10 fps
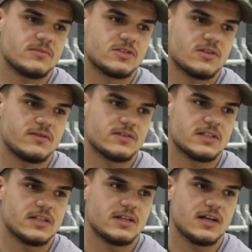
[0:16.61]
So
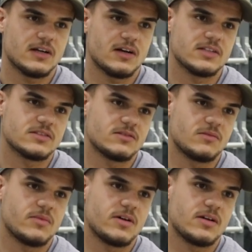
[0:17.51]
obviously I got his
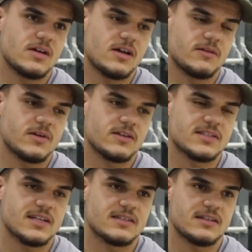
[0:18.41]
number,
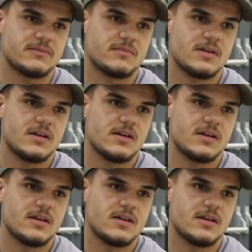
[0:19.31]
contacted him,